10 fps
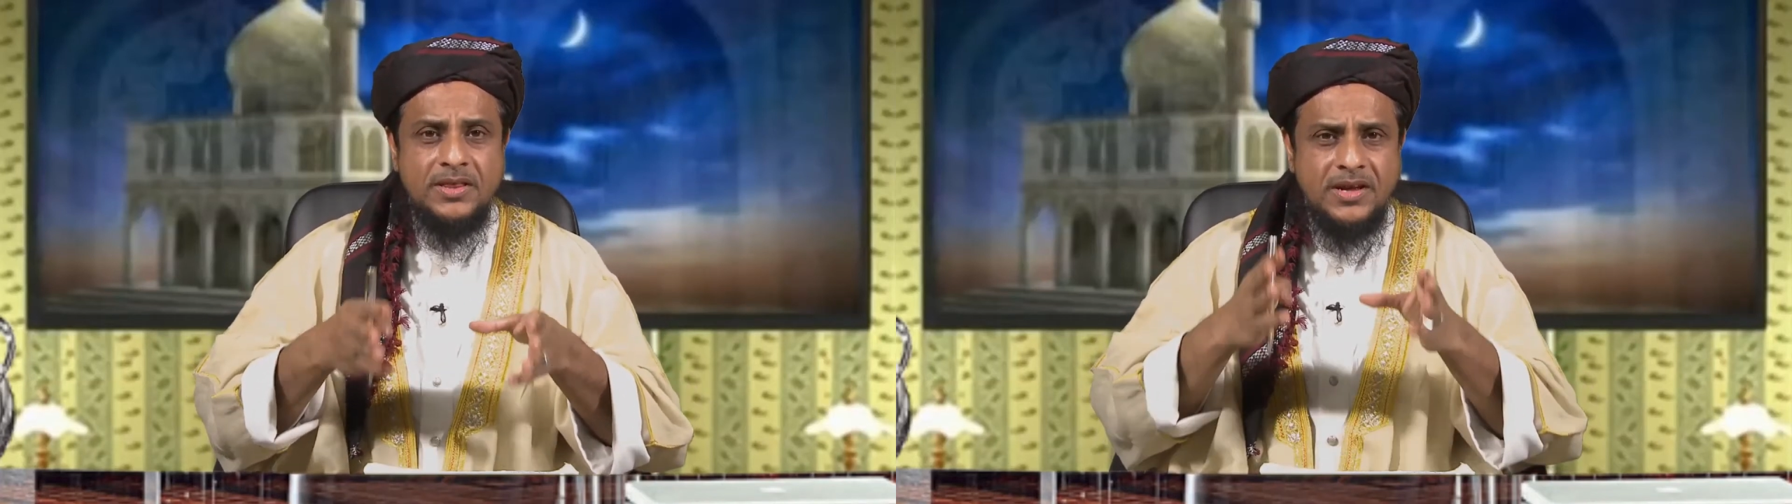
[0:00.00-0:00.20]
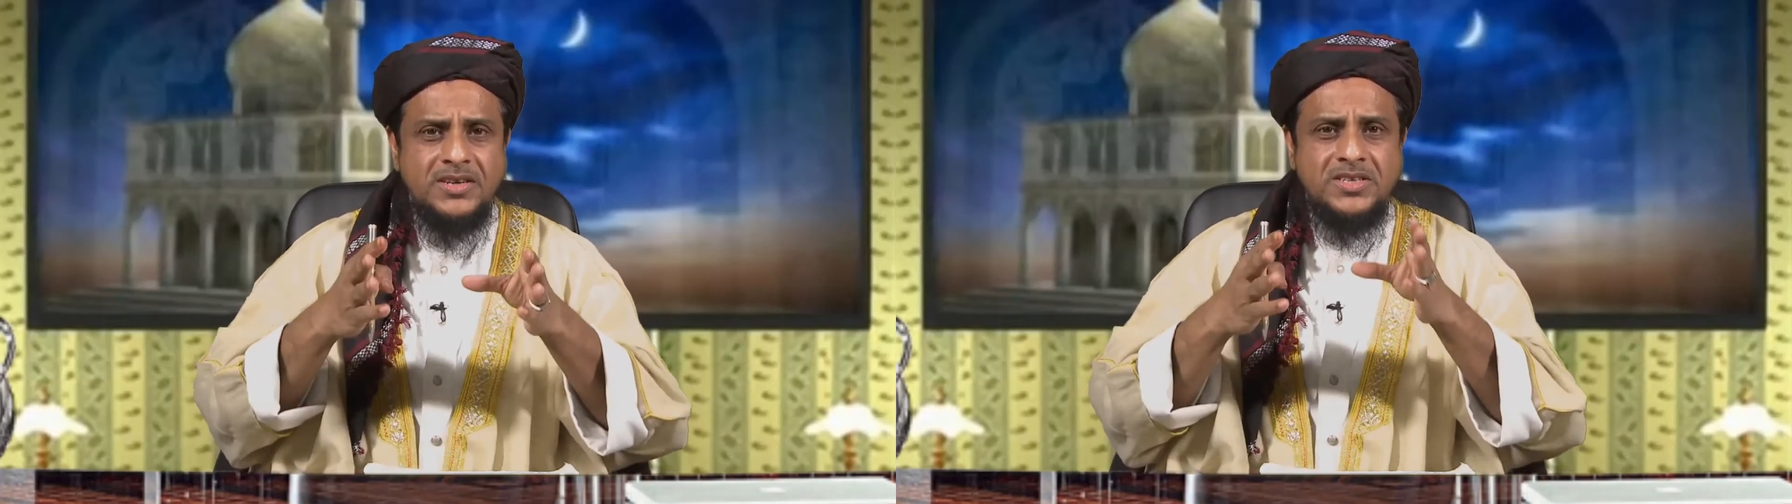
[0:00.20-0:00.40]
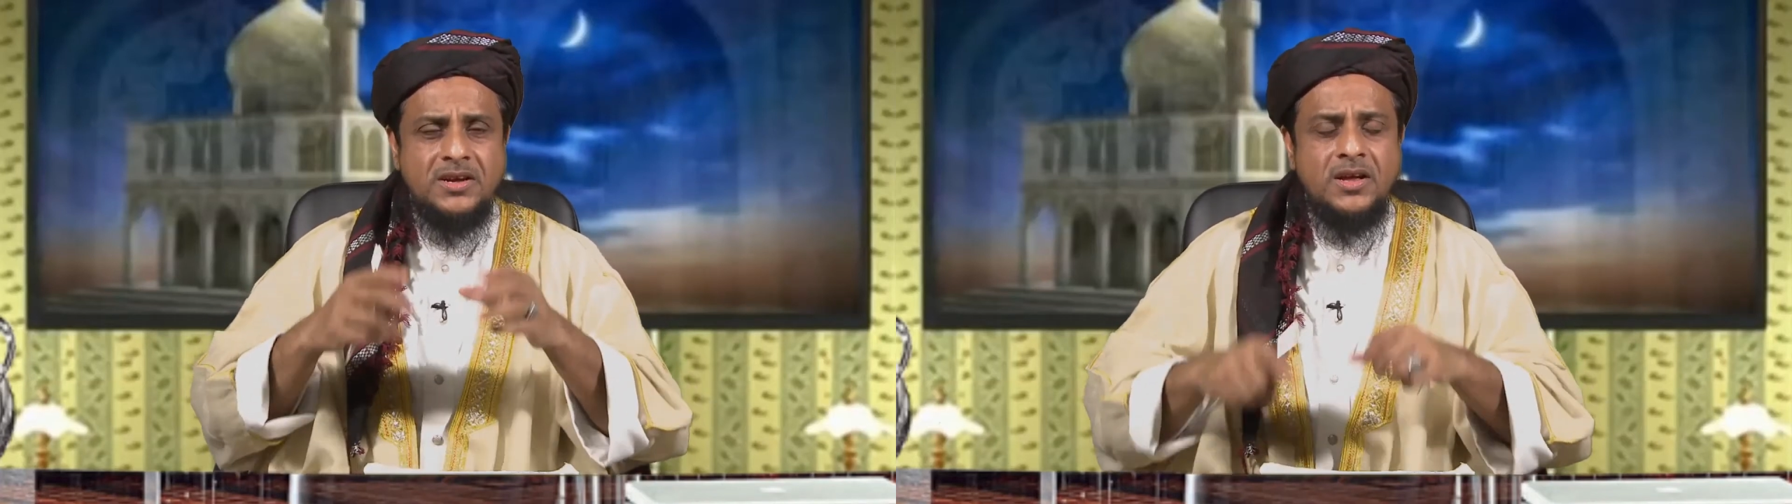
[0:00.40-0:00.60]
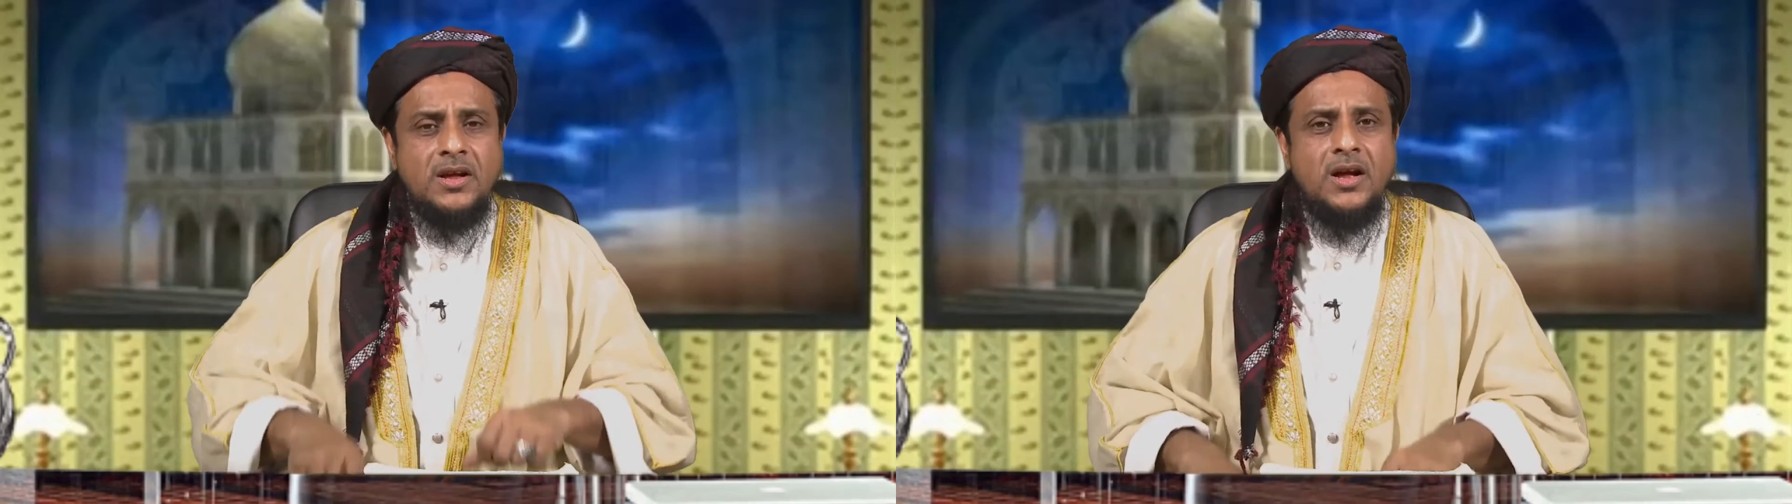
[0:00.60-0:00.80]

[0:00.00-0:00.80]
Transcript: there is a